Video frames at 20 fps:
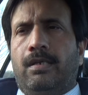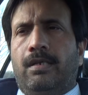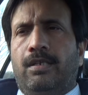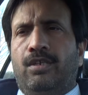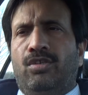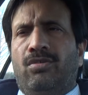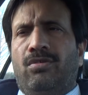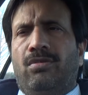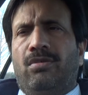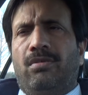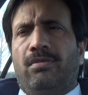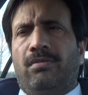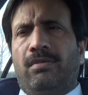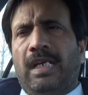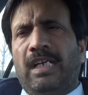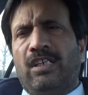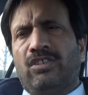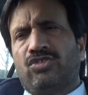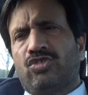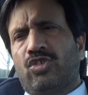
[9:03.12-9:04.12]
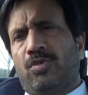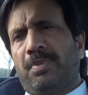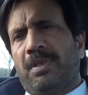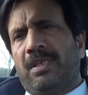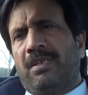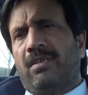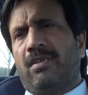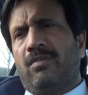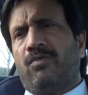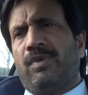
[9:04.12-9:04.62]
you know the
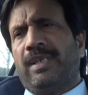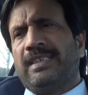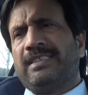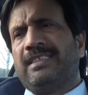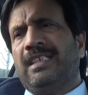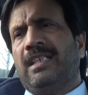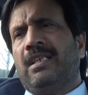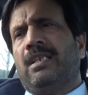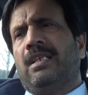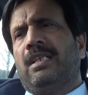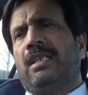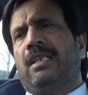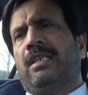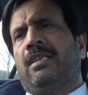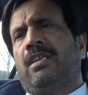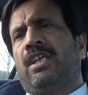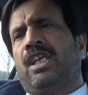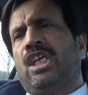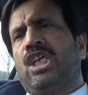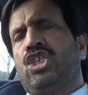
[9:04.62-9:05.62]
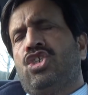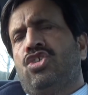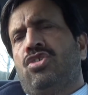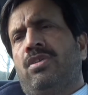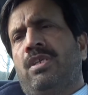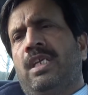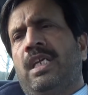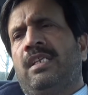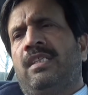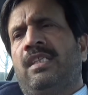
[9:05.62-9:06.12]
endoscopic variceal
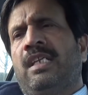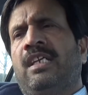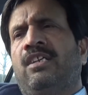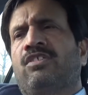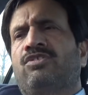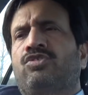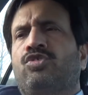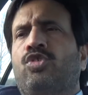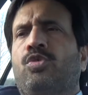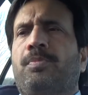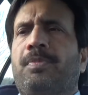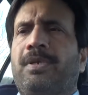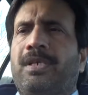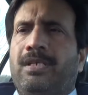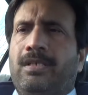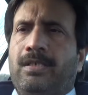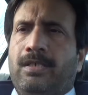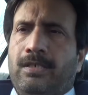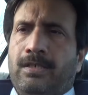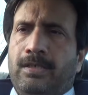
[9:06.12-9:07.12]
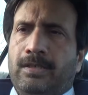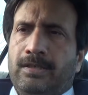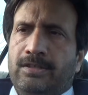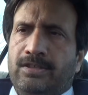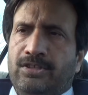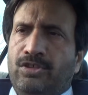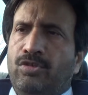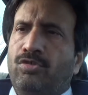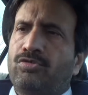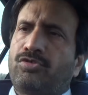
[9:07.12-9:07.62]
ligation and the endoscopic uh,
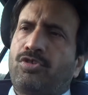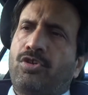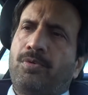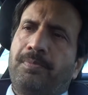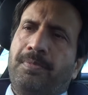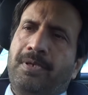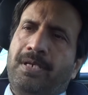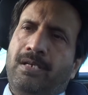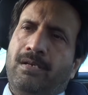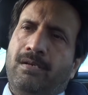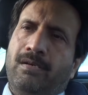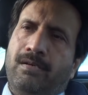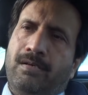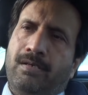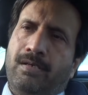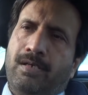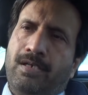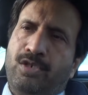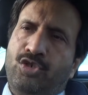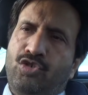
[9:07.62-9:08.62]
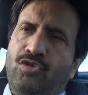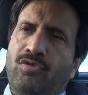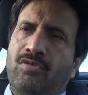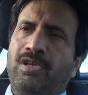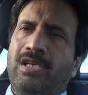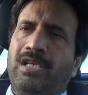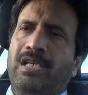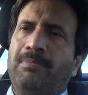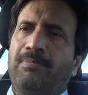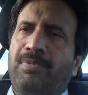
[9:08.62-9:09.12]
sclerotherapy are
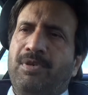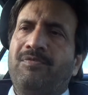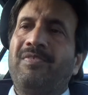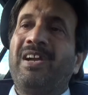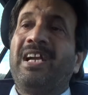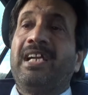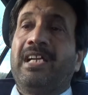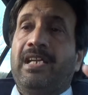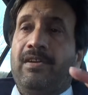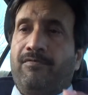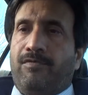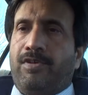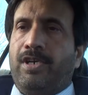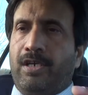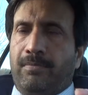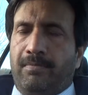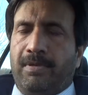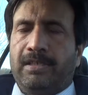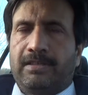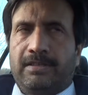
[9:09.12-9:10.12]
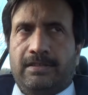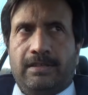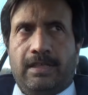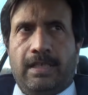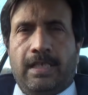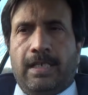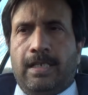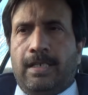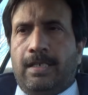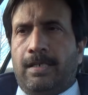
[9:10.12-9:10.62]
generally preventive treatments
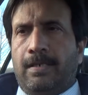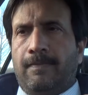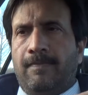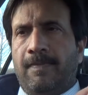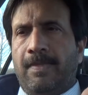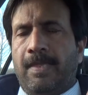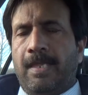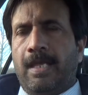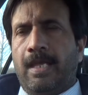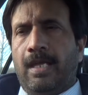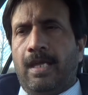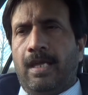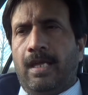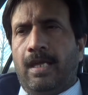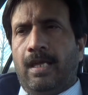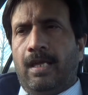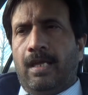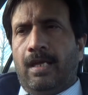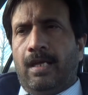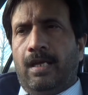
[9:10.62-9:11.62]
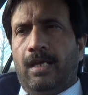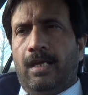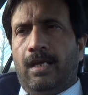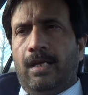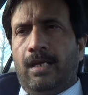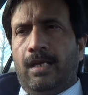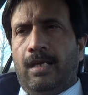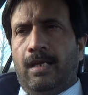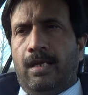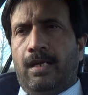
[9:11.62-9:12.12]
and uh,
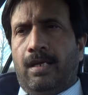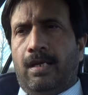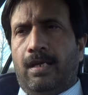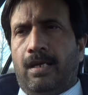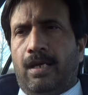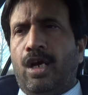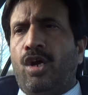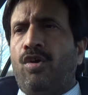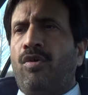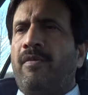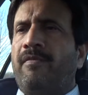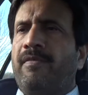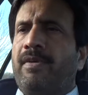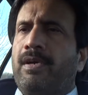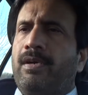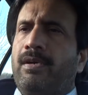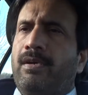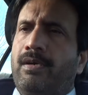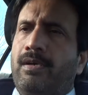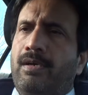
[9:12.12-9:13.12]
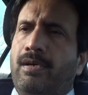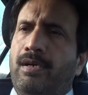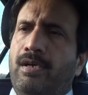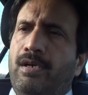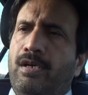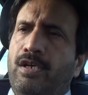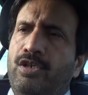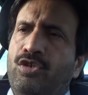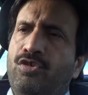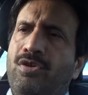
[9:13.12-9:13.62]
uh, however
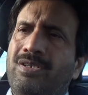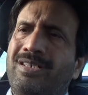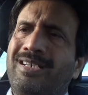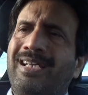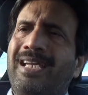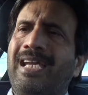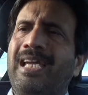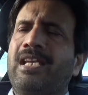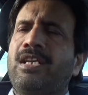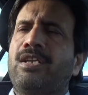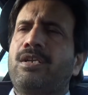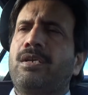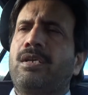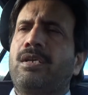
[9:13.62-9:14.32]
your doctor can